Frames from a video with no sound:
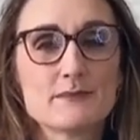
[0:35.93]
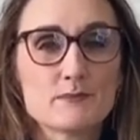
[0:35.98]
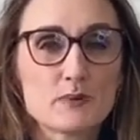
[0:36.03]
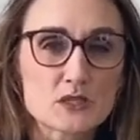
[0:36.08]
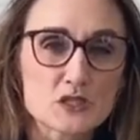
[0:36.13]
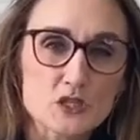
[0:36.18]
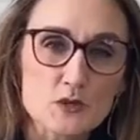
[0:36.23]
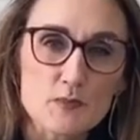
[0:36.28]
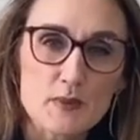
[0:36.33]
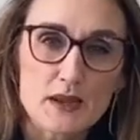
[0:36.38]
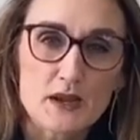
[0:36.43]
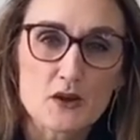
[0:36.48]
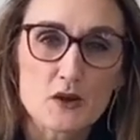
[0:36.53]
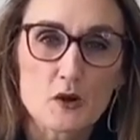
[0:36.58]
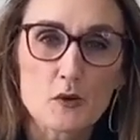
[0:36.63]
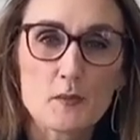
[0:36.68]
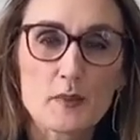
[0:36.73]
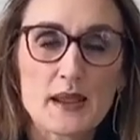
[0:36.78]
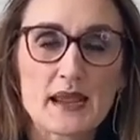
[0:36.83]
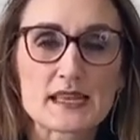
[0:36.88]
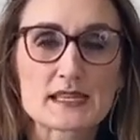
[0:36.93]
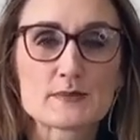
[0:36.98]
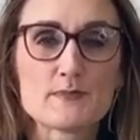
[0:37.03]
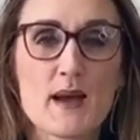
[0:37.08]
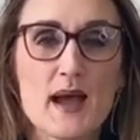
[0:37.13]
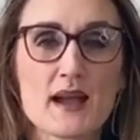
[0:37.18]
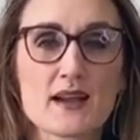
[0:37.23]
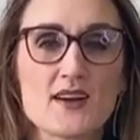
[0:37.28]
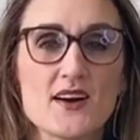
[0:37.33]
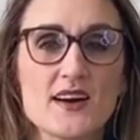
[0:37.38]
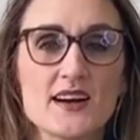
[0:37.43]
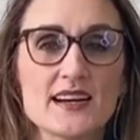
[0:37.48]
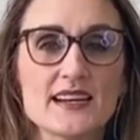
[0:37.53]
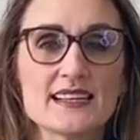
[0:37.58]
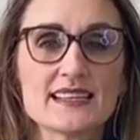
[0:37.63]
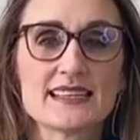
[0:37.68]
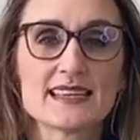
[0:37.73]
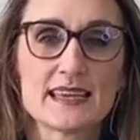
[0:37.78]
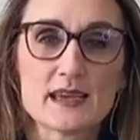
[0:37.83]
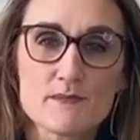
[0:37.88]
Put your big girl pants back
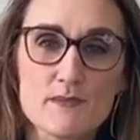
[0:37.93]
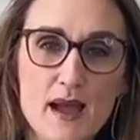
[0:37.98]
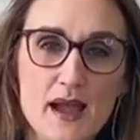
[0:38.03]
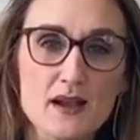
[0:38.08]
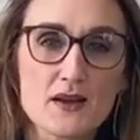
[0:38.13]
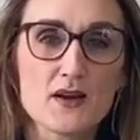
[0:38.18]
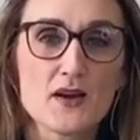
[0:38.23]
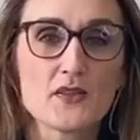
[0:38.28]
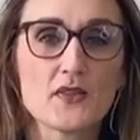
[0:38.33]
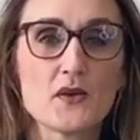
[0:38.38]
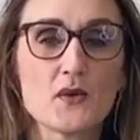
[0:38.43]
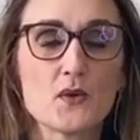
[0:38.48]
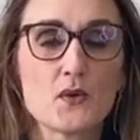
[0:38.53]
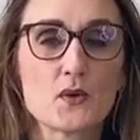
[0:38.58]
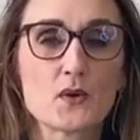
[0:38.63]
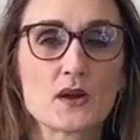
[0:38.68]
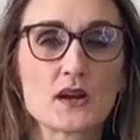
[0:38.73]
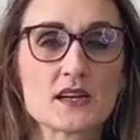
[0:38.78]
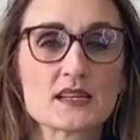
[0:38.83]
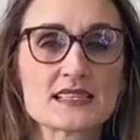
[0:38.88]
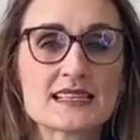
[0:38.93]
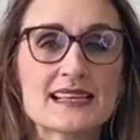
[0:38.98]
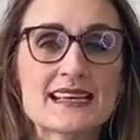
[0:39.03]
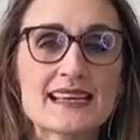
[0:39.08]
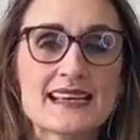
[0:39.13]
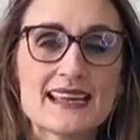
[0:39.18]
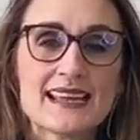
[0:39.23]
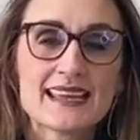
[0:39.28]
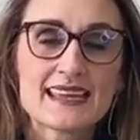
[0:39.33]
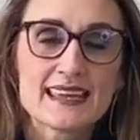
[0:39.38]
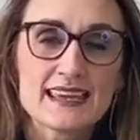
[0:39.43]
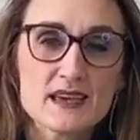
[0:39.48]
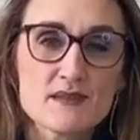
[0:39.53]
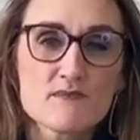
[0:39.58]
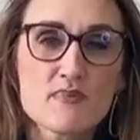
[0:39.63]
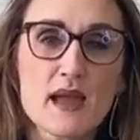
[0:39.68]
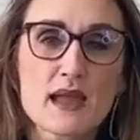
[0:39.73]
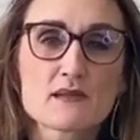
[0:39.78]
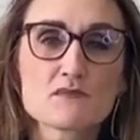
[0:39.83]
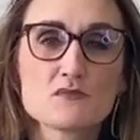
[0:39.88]
on, get back on the horse, and
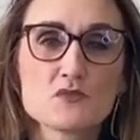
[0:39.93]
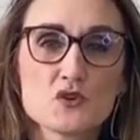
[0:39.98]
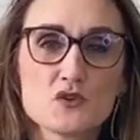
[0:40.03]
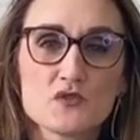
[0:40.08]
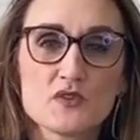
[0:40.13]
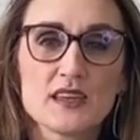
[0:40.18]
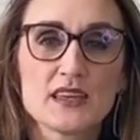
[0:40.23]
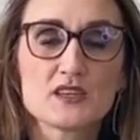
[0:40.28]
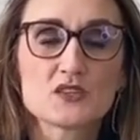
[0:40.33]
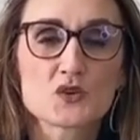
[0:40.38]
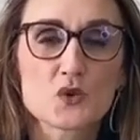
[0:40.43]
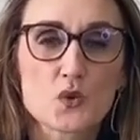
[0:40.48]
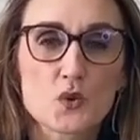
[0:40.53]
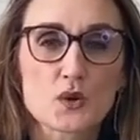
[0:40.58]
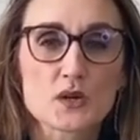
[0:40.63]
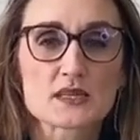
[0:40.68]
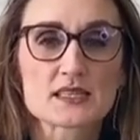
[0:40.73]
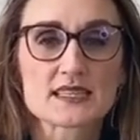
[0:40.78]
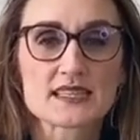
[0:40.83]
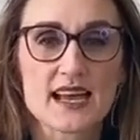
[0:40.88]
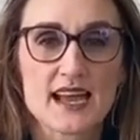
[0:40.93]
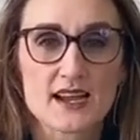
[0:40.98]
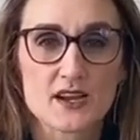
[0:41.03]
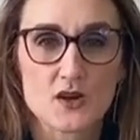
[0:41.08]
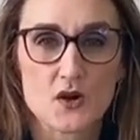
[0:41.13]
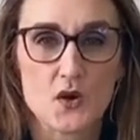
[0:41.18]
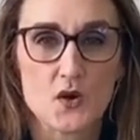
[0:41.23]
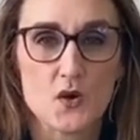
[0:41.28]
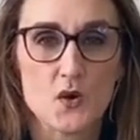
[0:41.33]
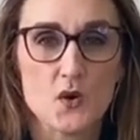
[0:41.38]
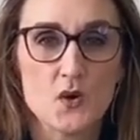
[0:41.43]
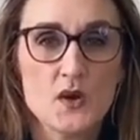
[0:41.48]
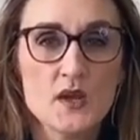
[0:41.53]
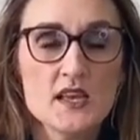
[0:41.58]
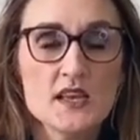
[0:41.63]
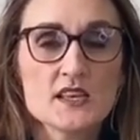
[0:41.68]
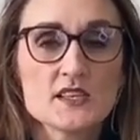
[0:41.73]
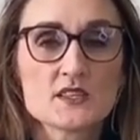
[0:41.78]
get back moving towards that goal.